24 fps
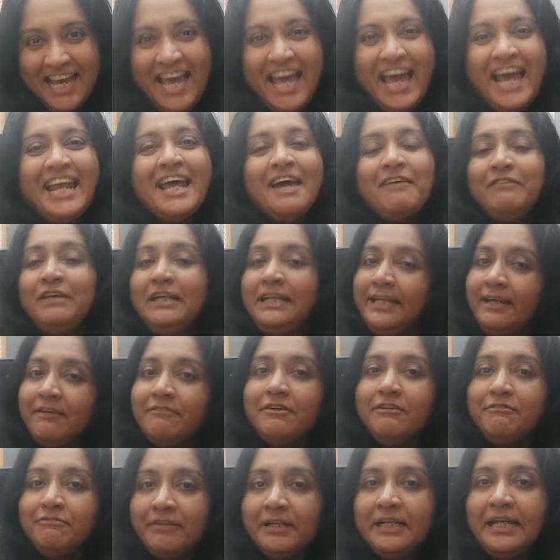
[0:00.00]
And I will
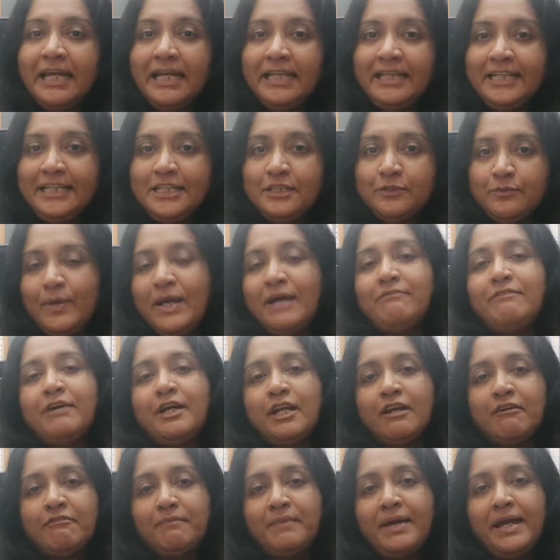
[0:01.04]
never forget this, where
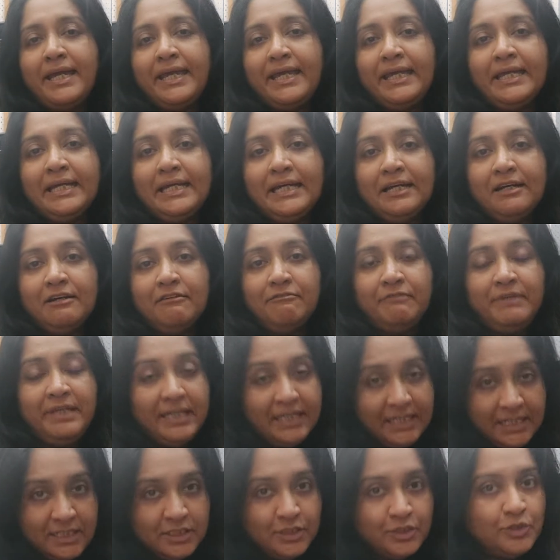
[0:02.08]
one of my
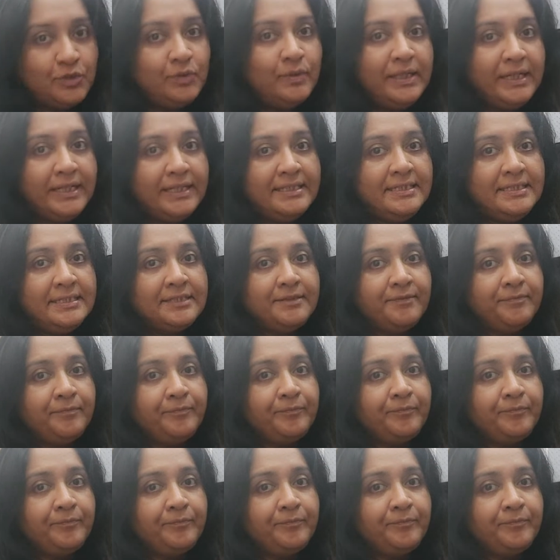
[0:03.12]
weaker students,